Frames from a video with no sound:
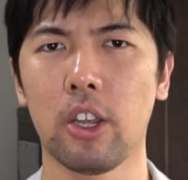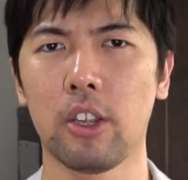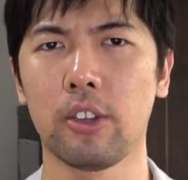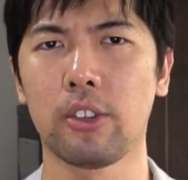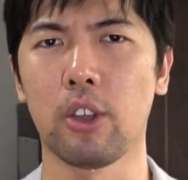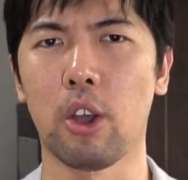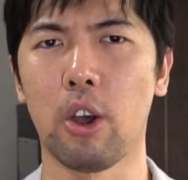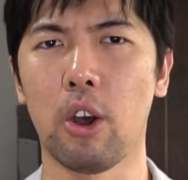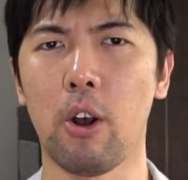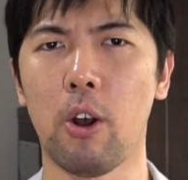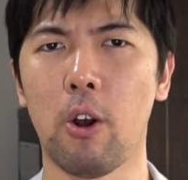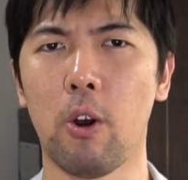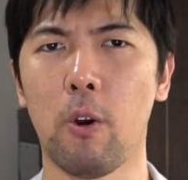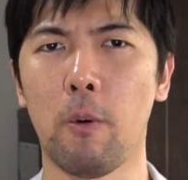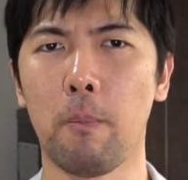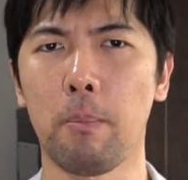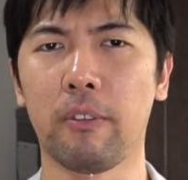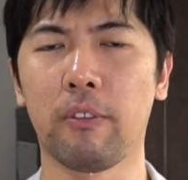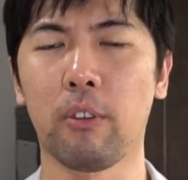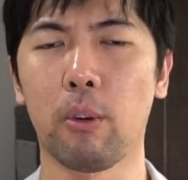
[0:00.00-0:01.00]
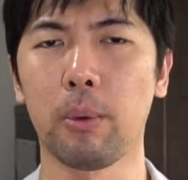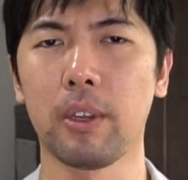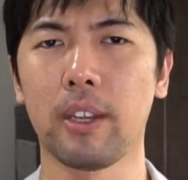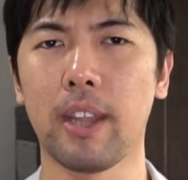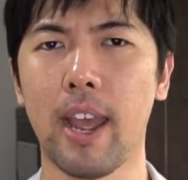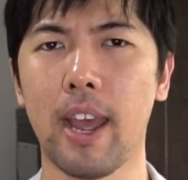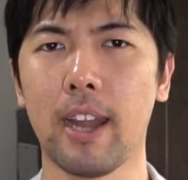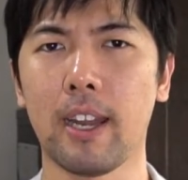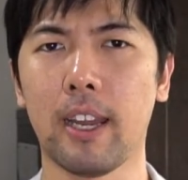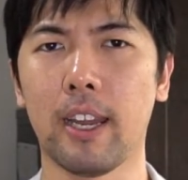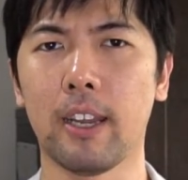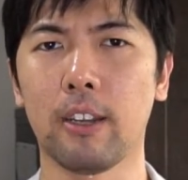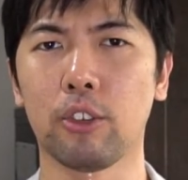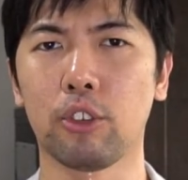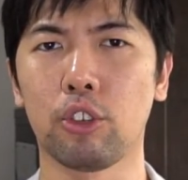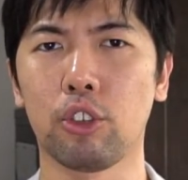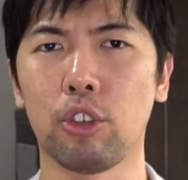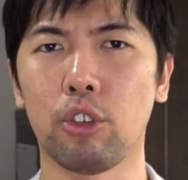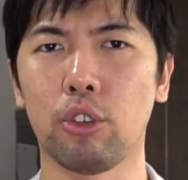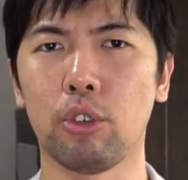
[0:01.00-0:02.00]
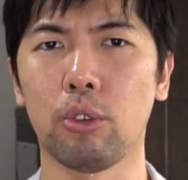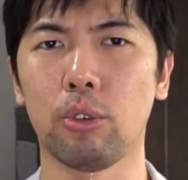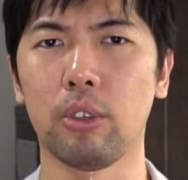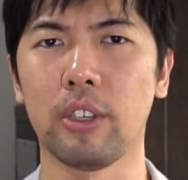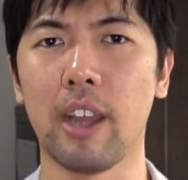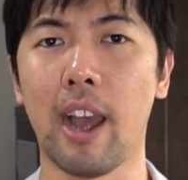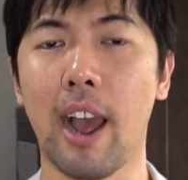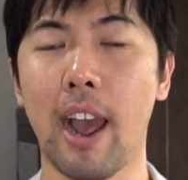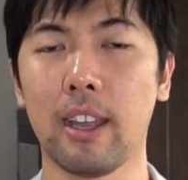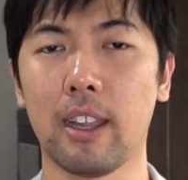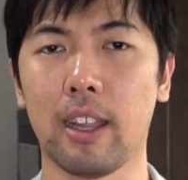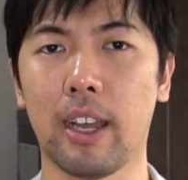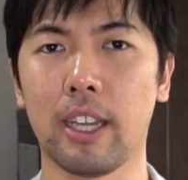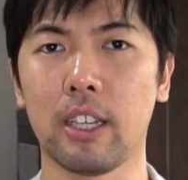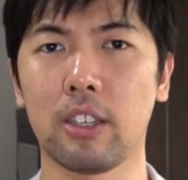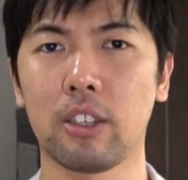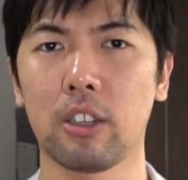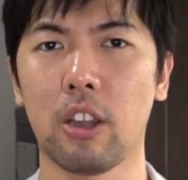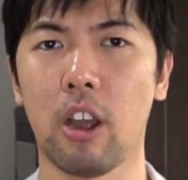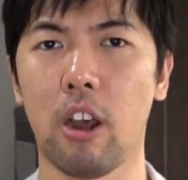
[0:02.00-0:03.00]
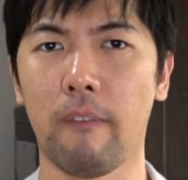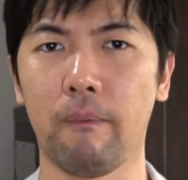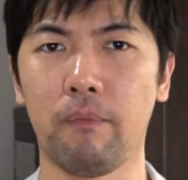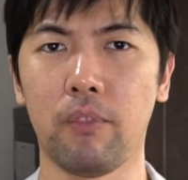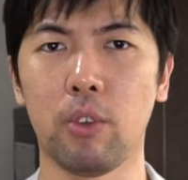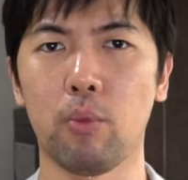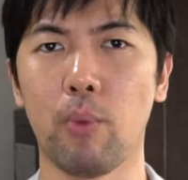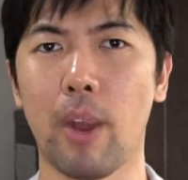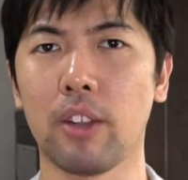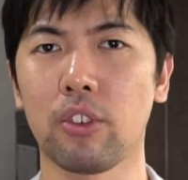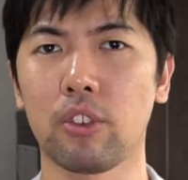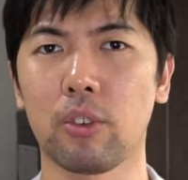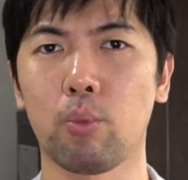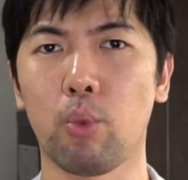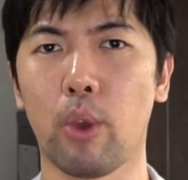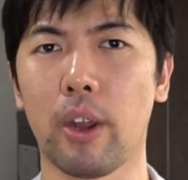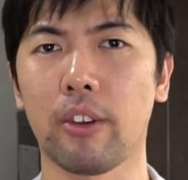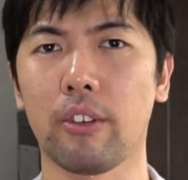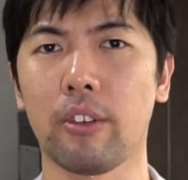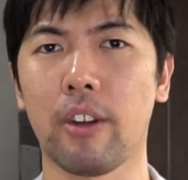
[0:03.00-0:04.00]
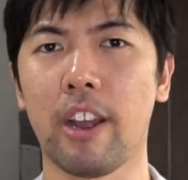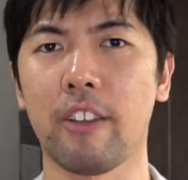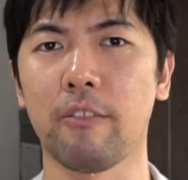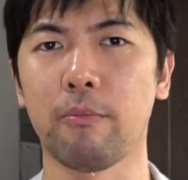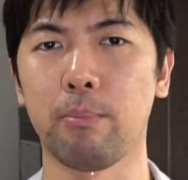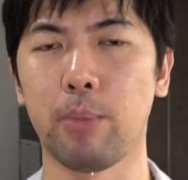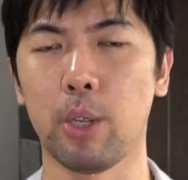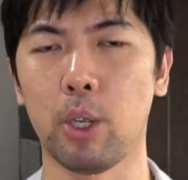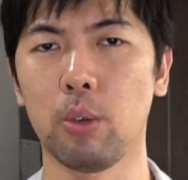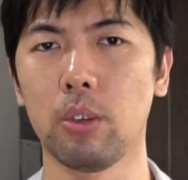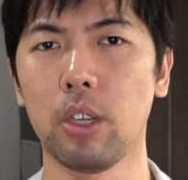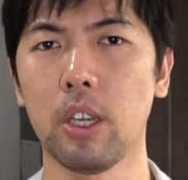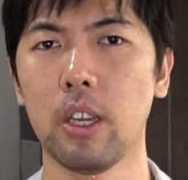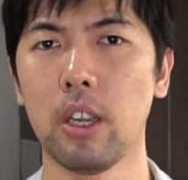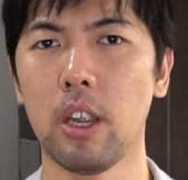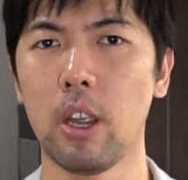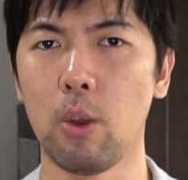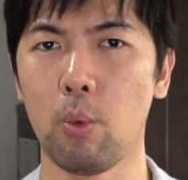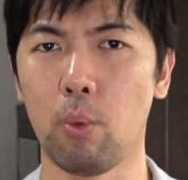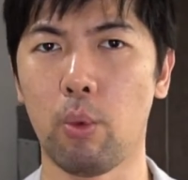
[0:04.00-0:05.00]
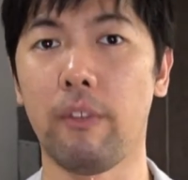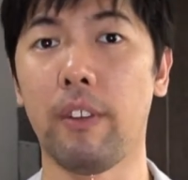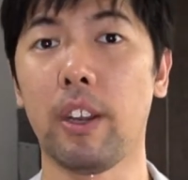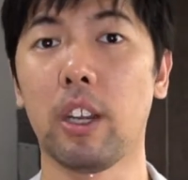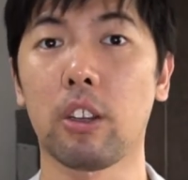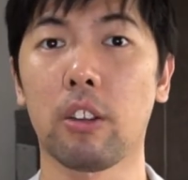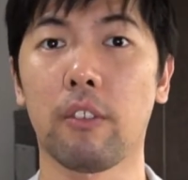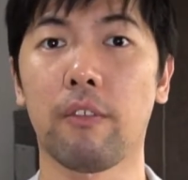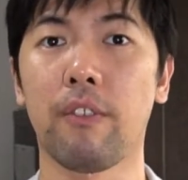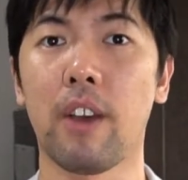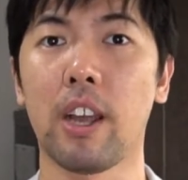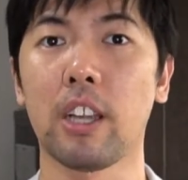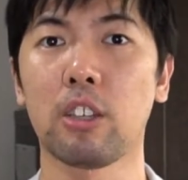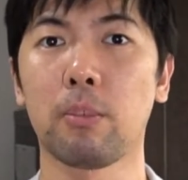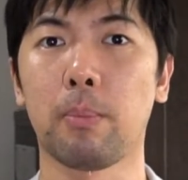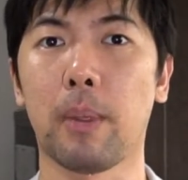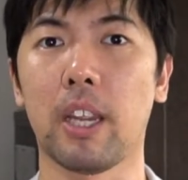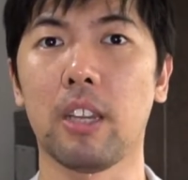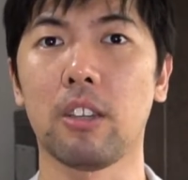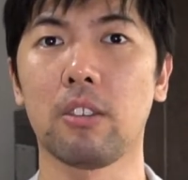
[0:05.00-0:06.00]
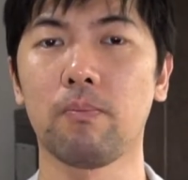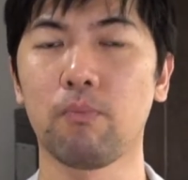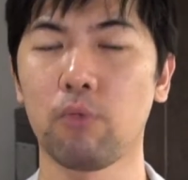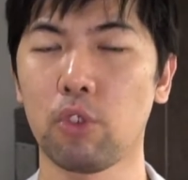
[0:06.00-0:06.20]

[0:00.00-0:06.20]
So before we get into the highlights of the ransomware that I've built within a confined space,